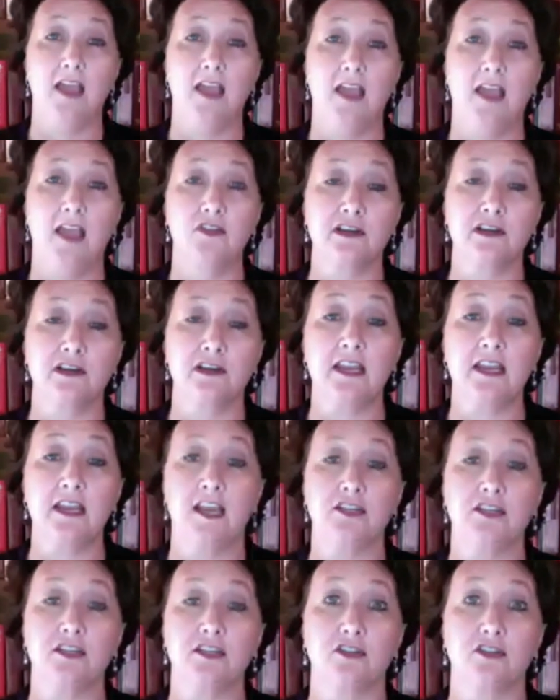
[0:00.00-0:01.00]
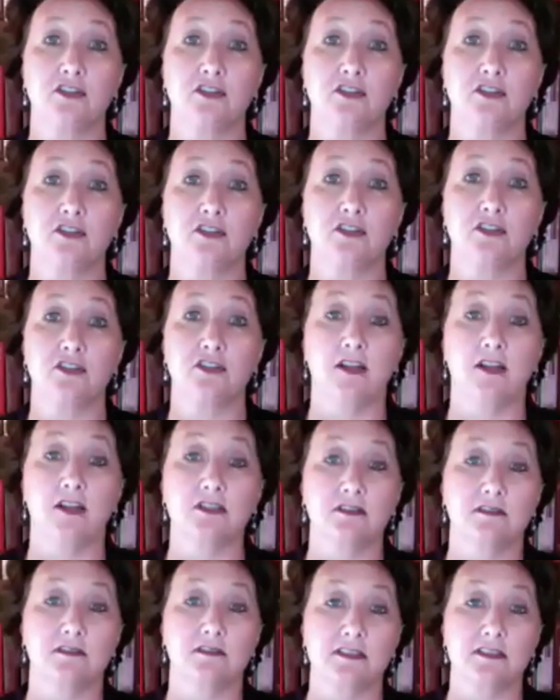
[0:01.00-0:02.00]
And the Cherokee Nation
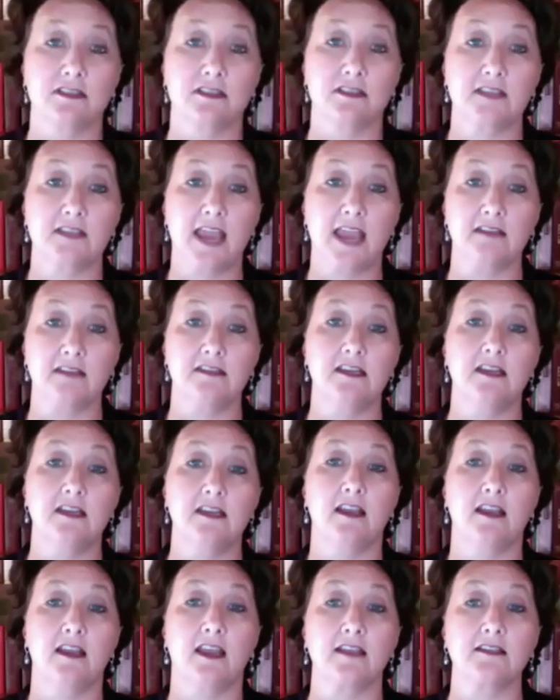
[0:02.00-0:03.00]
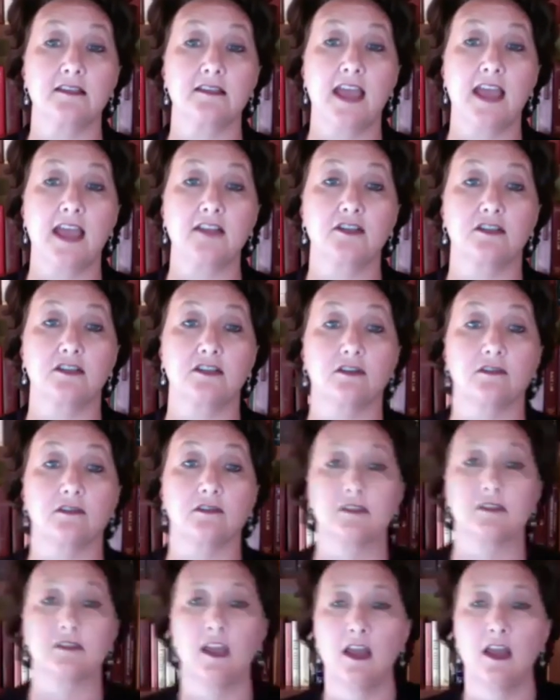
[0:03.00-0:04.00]
challenged this 1898
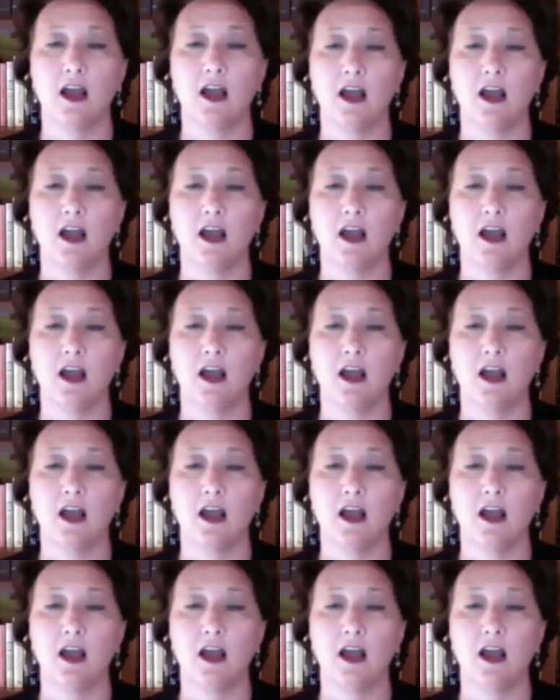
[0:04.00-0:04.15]
statute,